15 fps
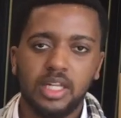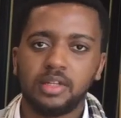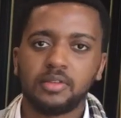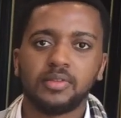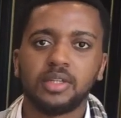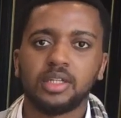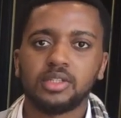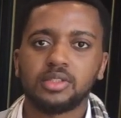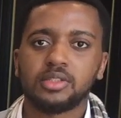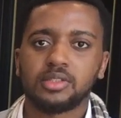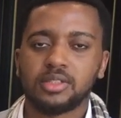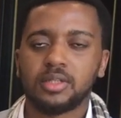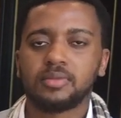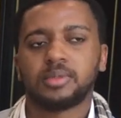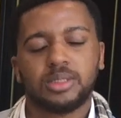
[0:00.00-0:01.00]

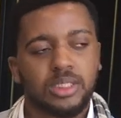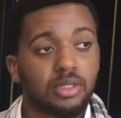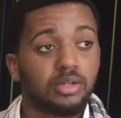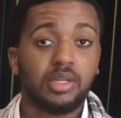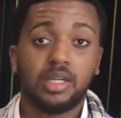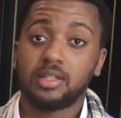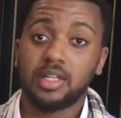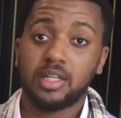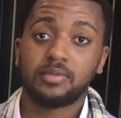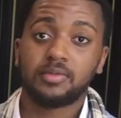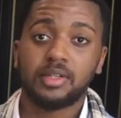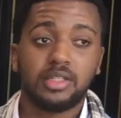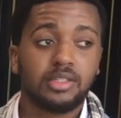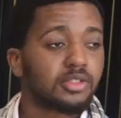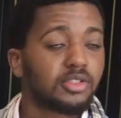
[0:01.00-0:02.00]
Glenfiddich and stuff. I was like, okay,
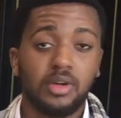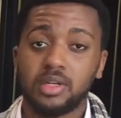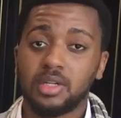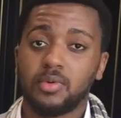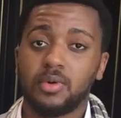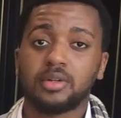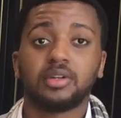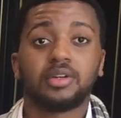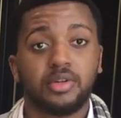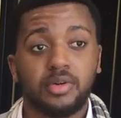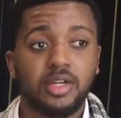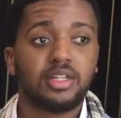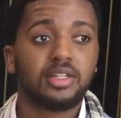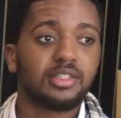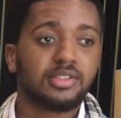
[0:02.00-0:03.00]
Glenfiddich, Johnnie Walker.
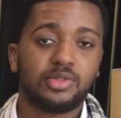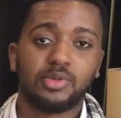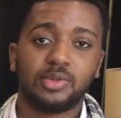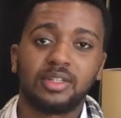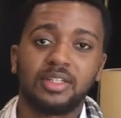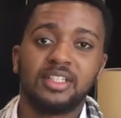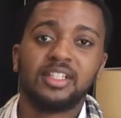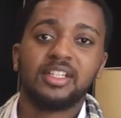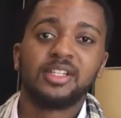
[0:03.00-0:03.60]
All right, let's do it.